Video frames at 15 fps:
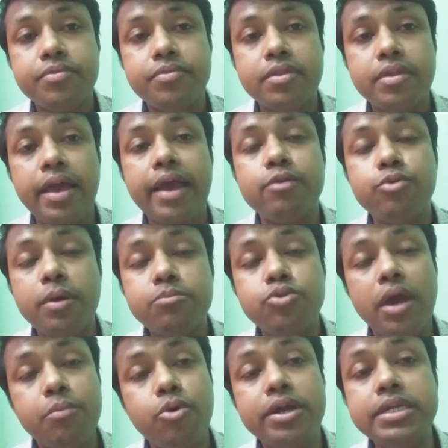and we have to
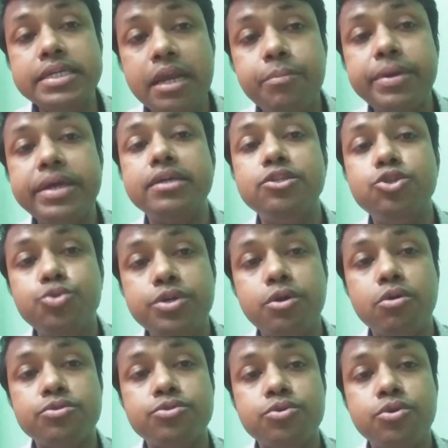avoid needle prick injury
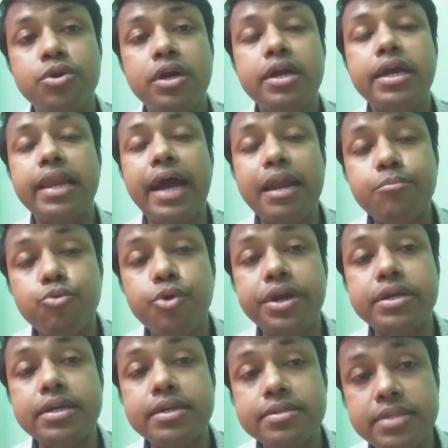also and
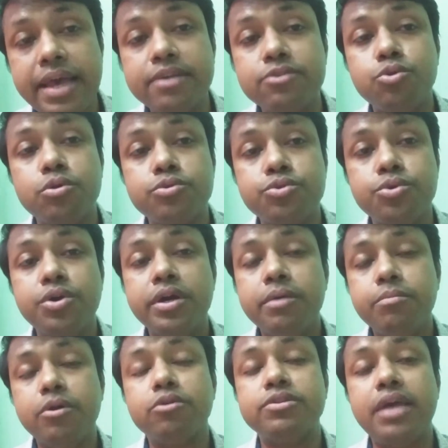unprotected sex also,
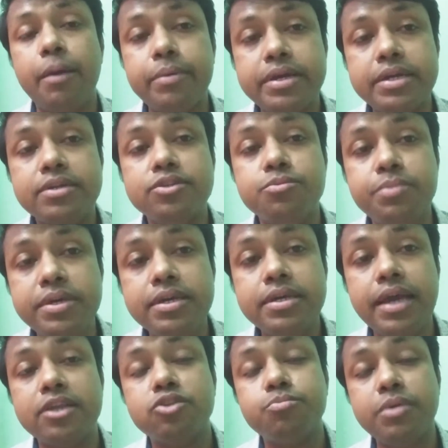because hepatitis B
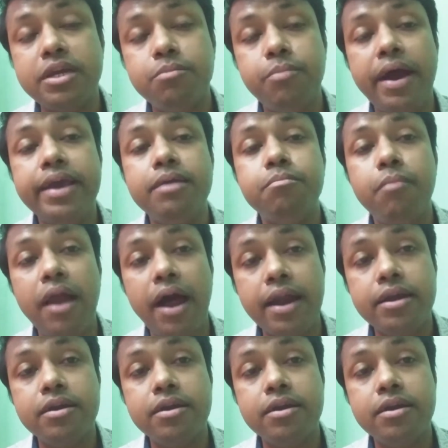can spread by blood